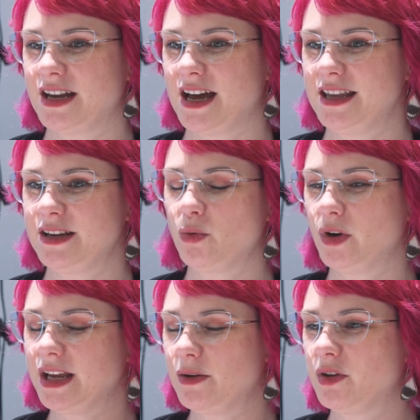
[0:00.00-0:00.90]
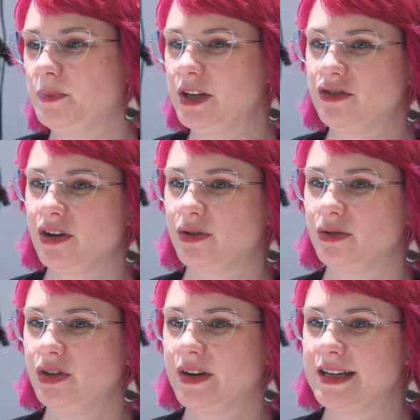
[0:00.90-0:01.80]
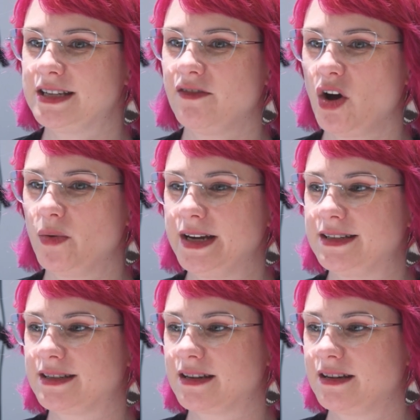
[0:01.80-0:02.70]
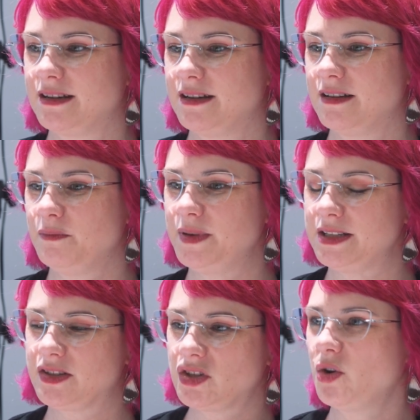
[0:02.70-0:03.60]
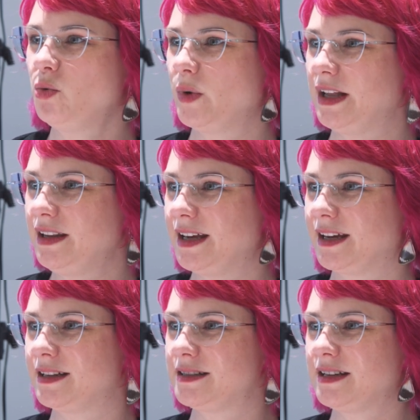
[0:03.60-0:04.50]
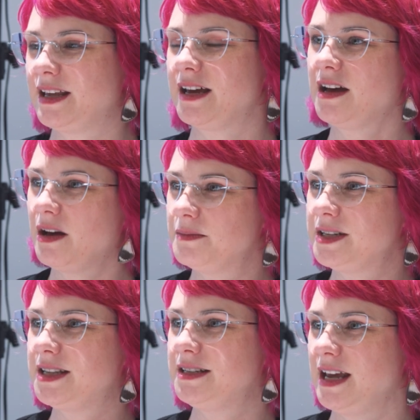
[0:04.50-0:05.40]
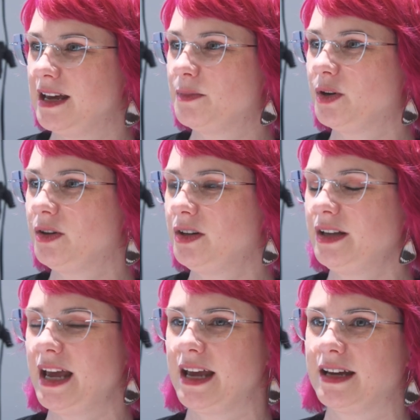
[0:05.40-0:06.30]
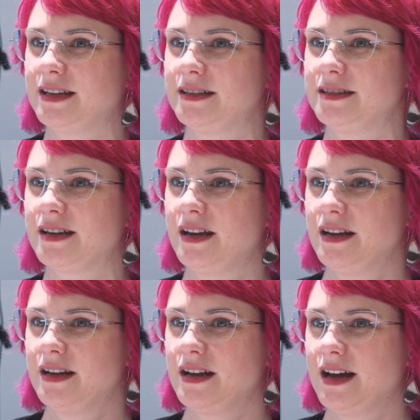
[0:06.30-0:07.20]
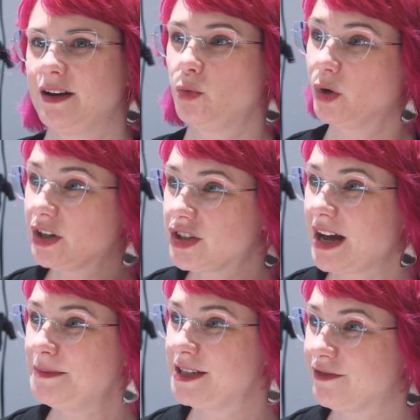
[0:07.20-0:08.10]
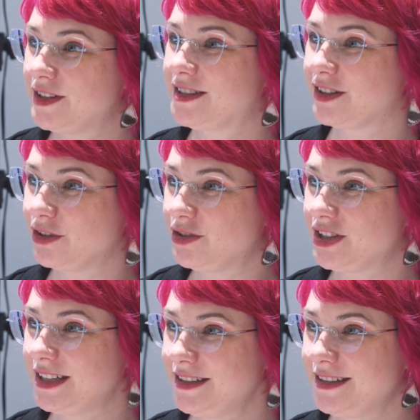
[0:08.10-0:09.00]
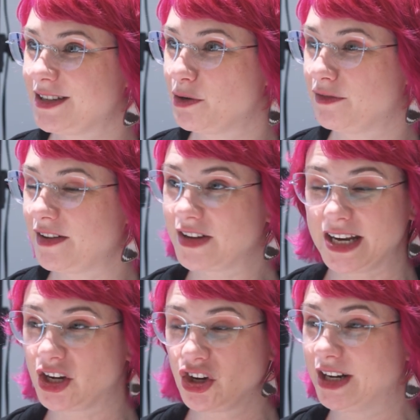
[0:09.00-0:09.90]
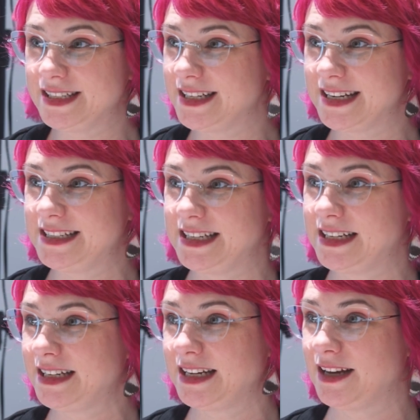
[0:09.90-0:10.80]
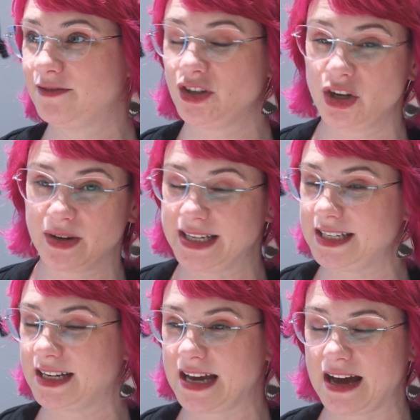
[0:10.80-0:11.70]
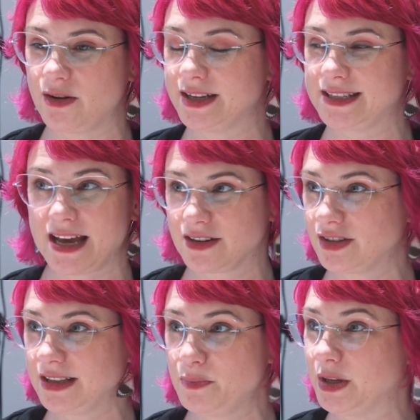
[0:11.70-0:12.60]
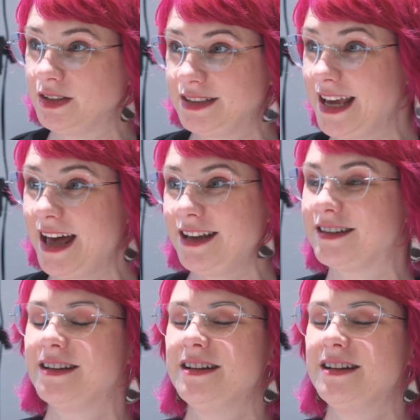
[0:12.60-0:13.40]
I think working with Bitro, you guys have always been so willing to come to the table and workshop different solutions. So if I've got a crazy idea and have no idea how it's actually built yet,